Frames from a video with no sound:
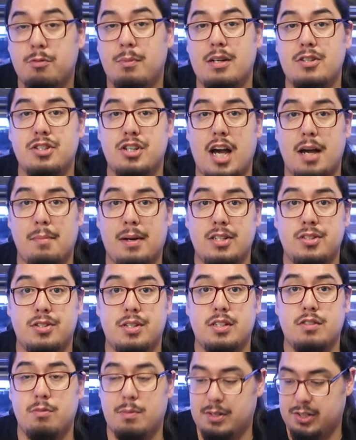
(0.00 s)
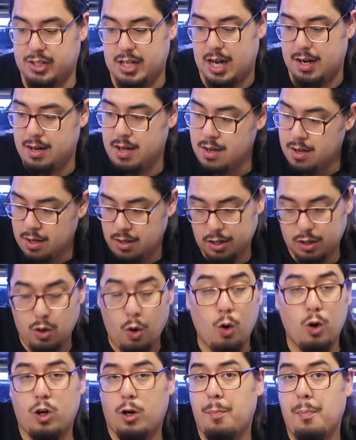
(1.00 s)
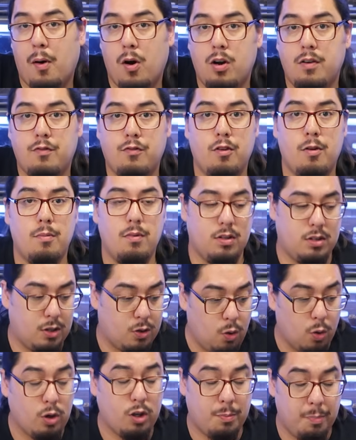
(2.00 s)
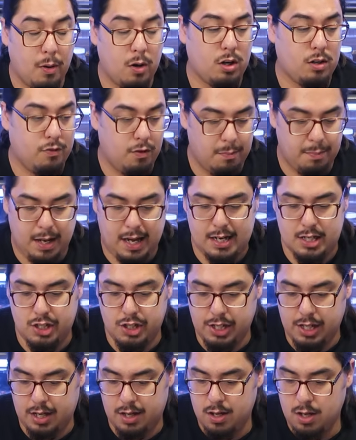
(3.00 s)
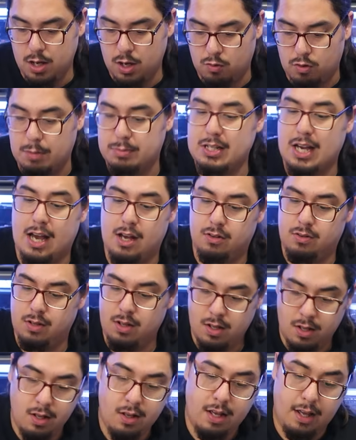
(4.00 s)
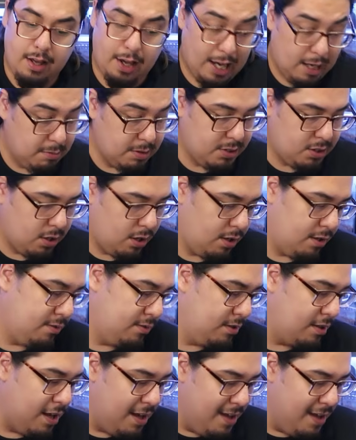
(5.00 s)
from outside, my sticks from outside, the cork bark from Pangea Reptile, Amazon,